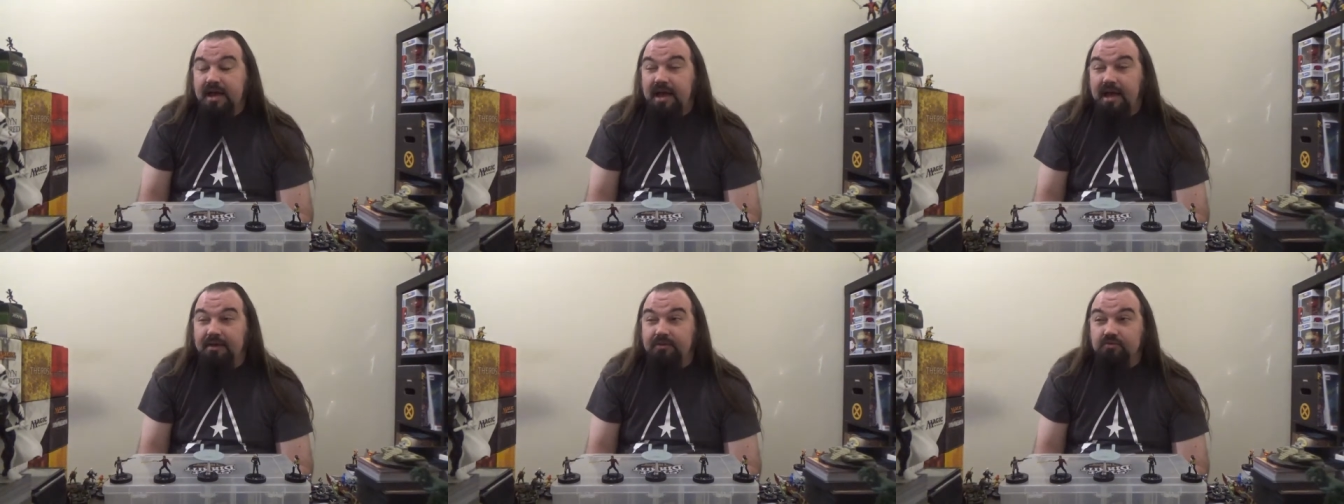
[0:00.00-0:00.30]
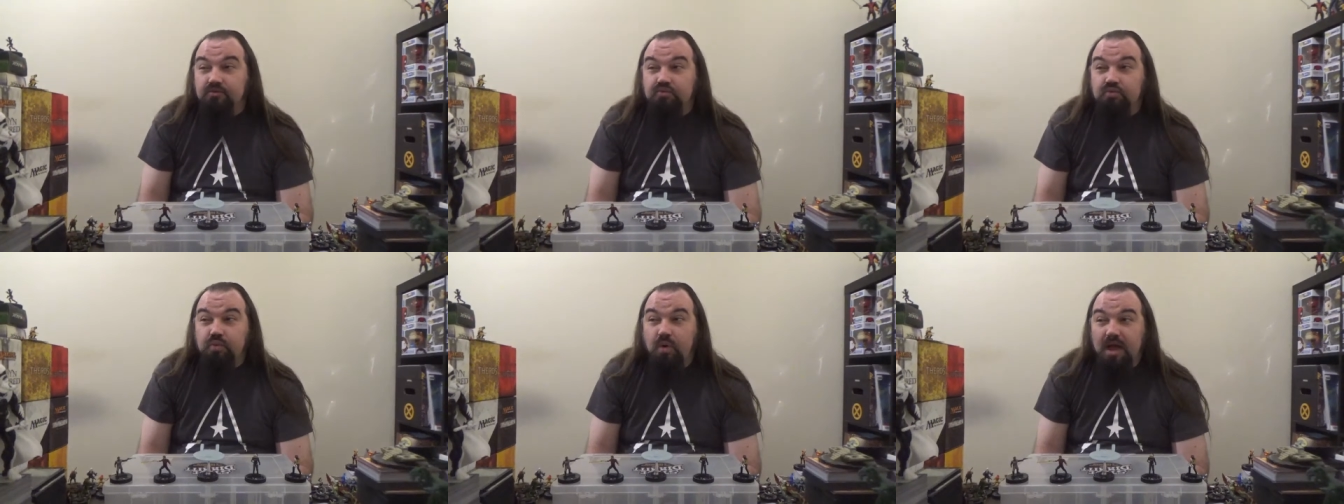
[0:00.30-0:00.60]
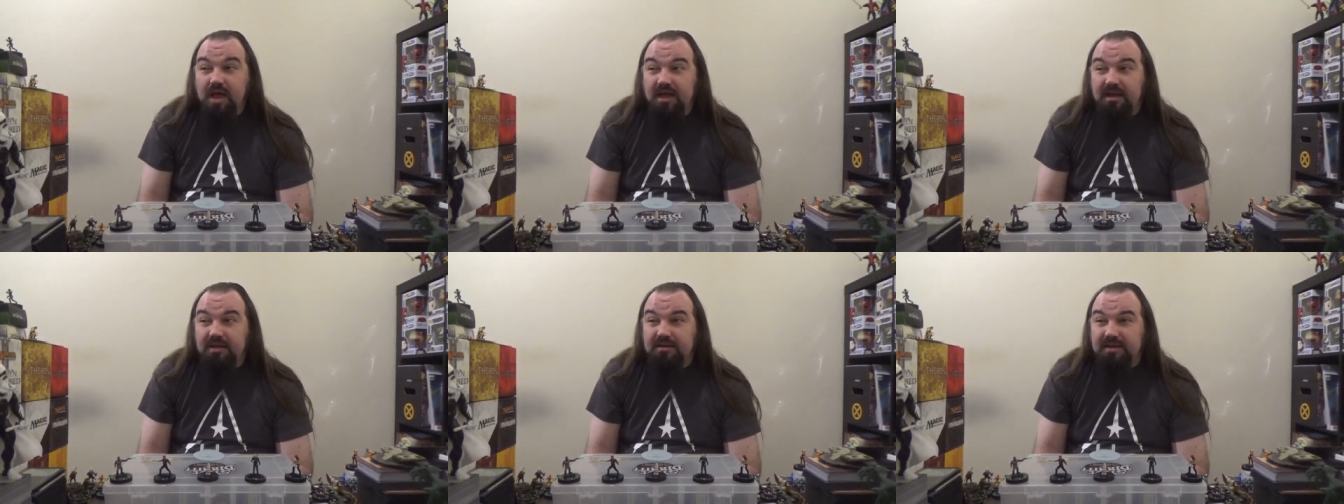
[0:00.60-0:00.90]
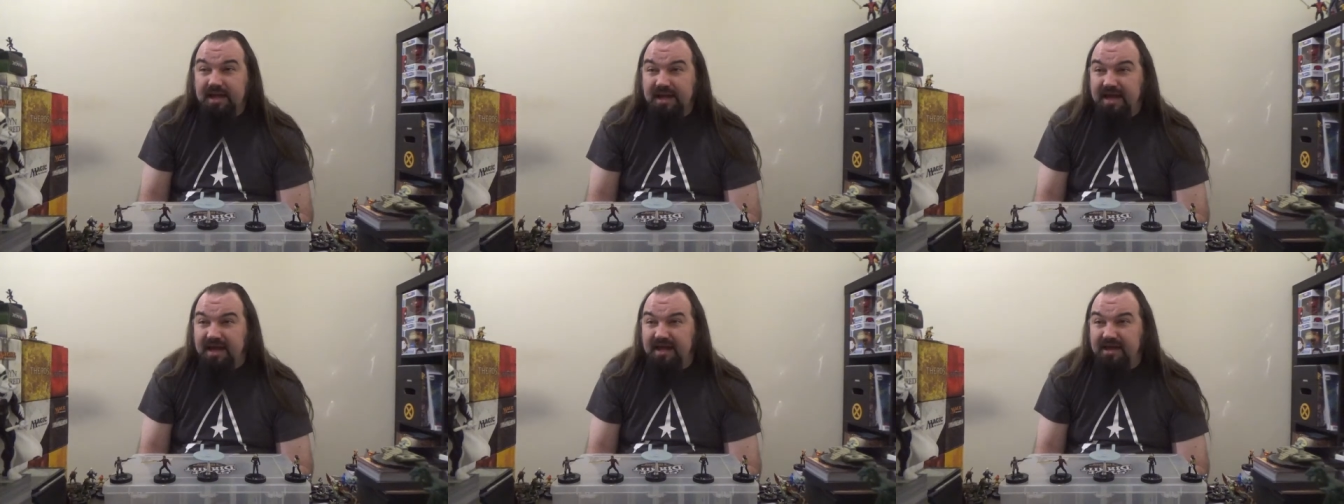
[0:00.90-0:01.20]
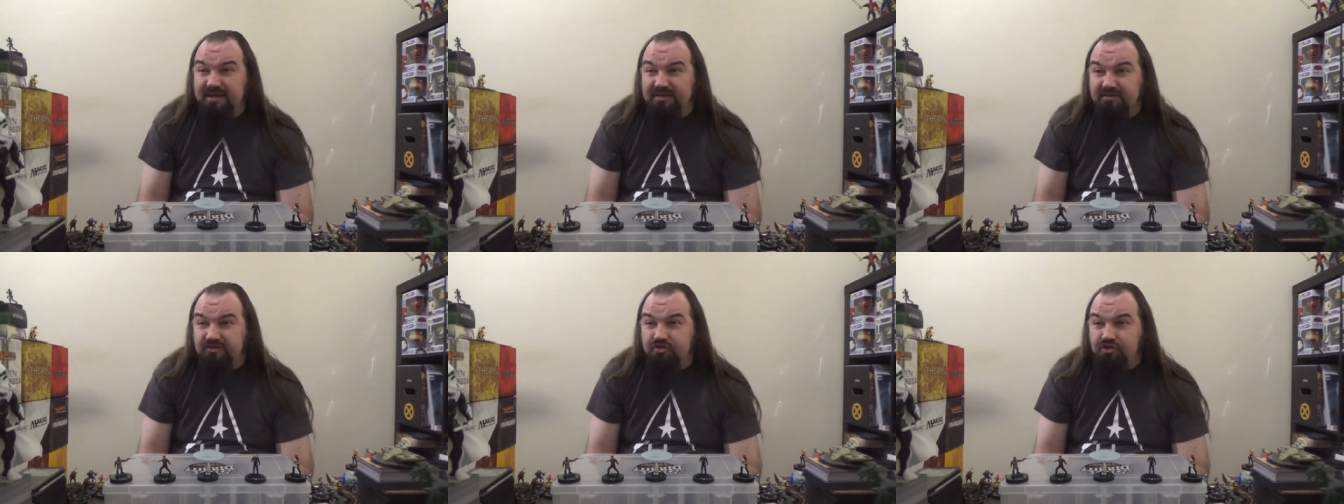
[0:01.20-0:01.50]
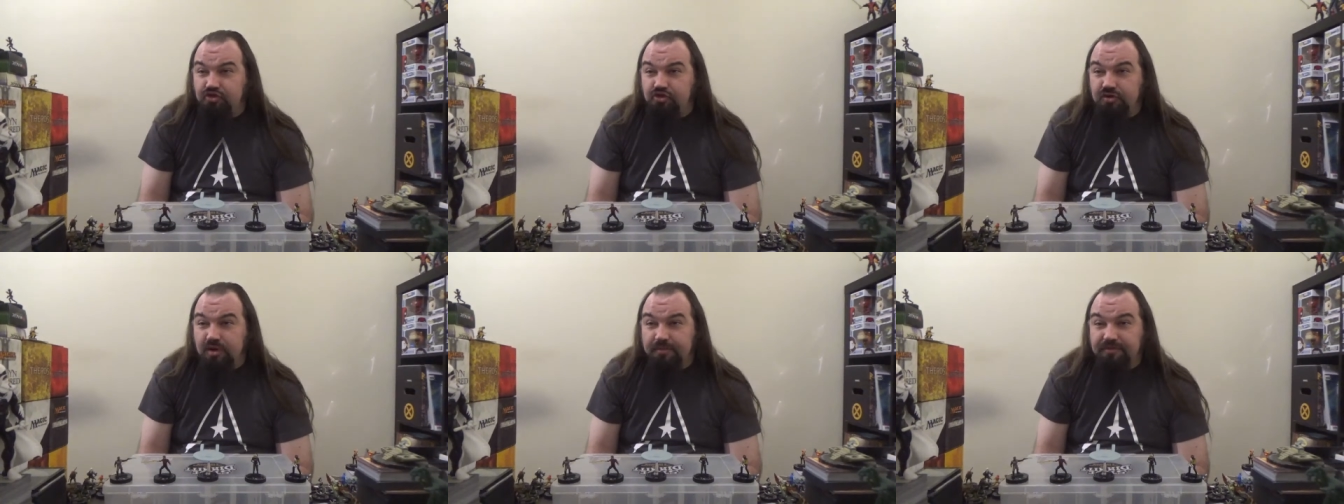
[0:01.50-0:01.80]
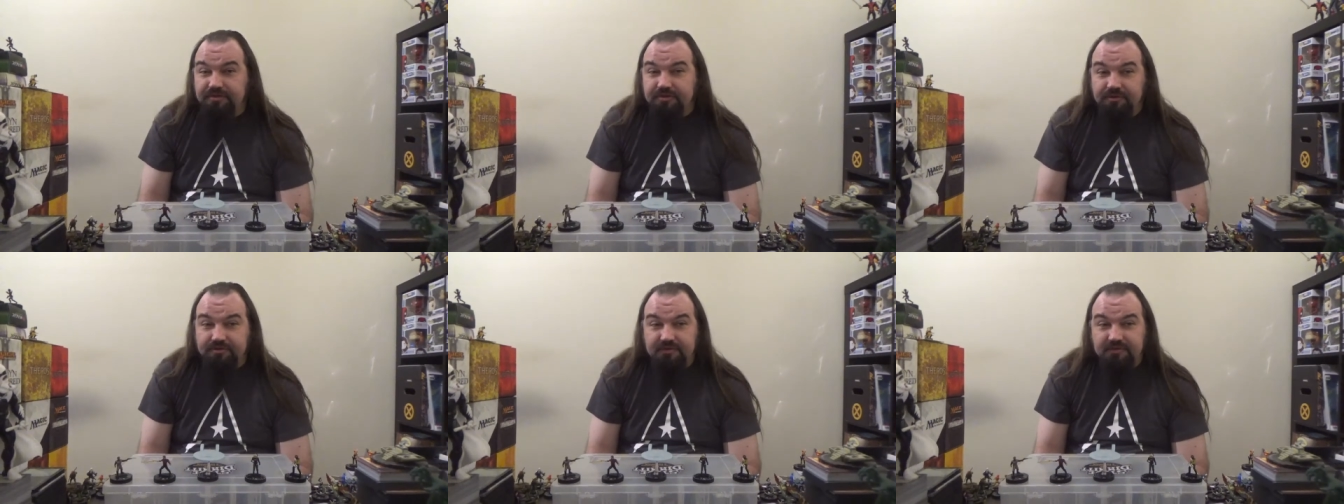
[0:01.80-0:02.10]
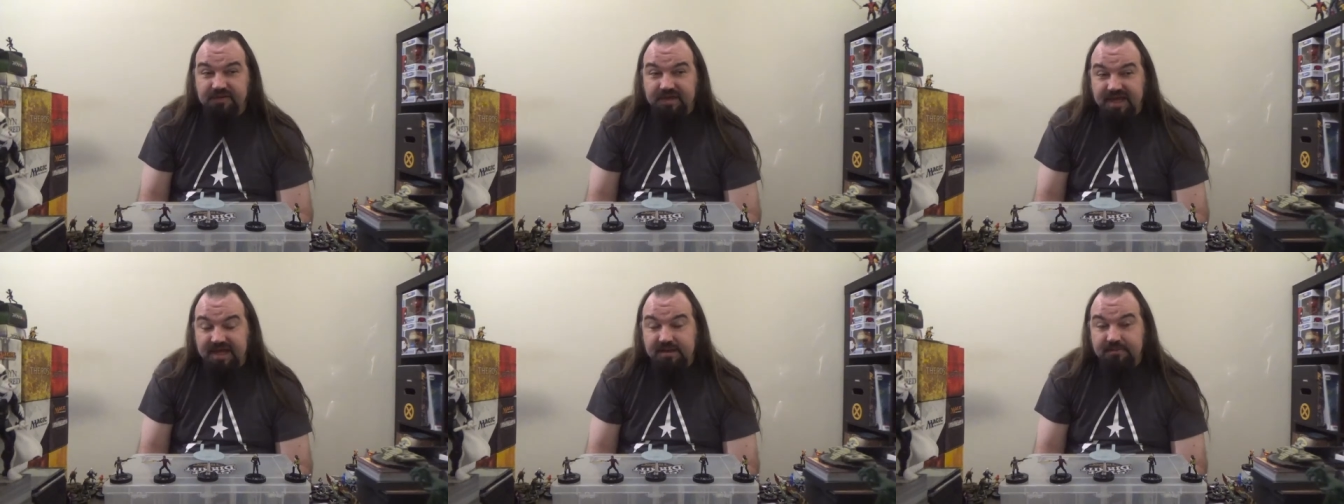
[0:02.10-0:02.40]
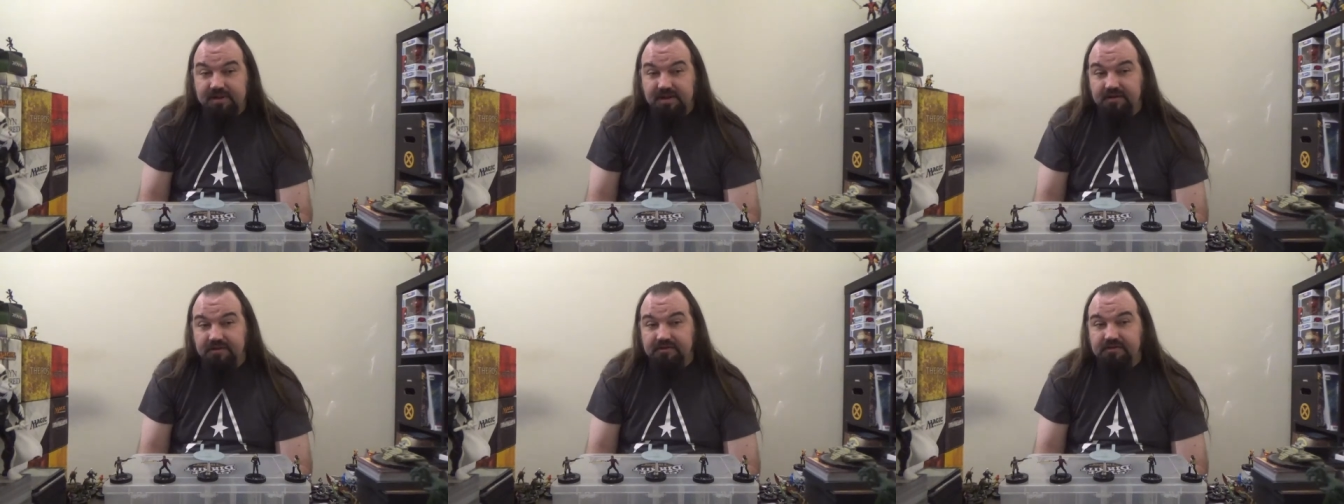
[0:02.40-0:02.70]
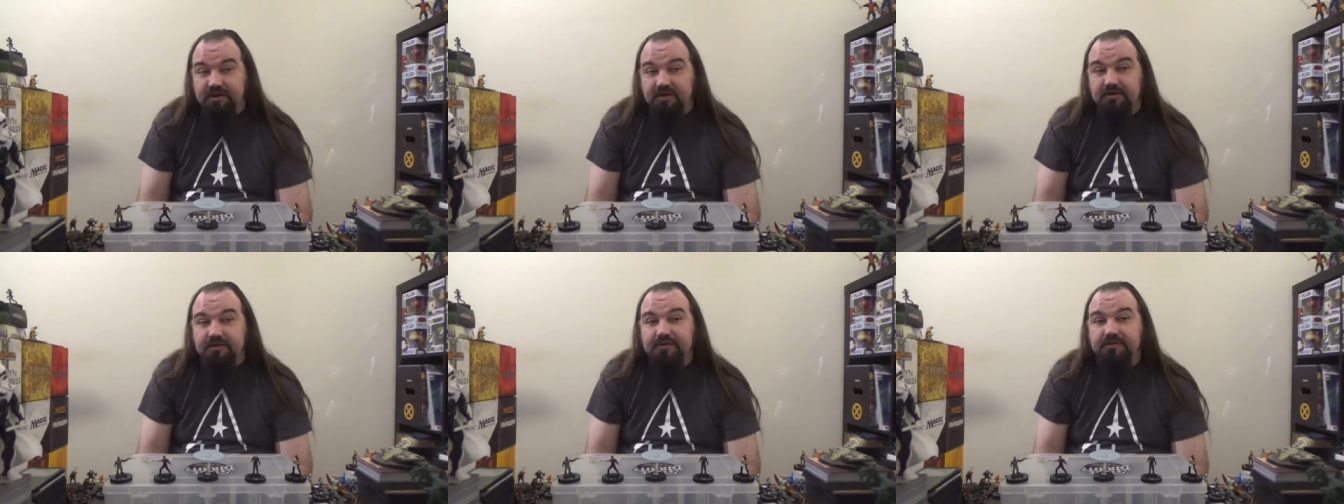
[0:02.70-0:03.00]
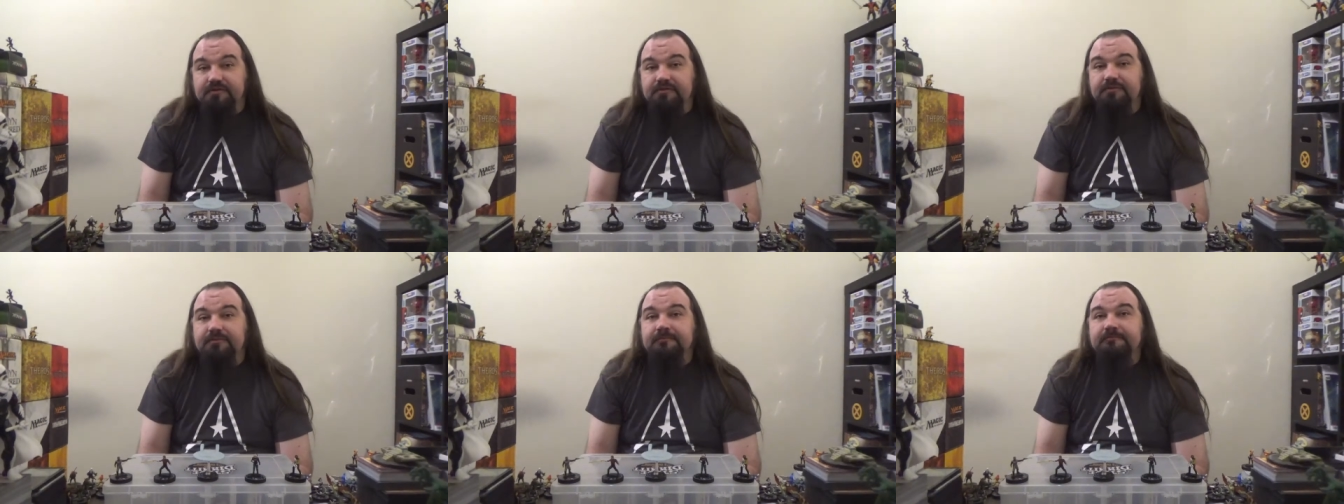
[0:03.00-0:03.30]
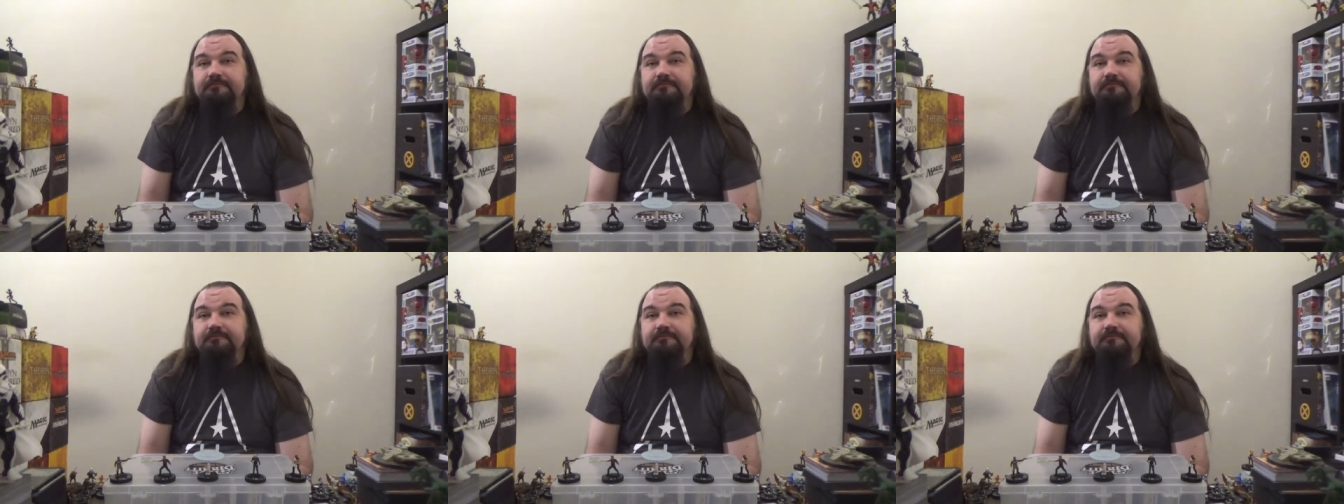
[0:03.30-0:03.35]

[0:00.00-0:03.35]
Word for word: as well as two episodes of the animated series.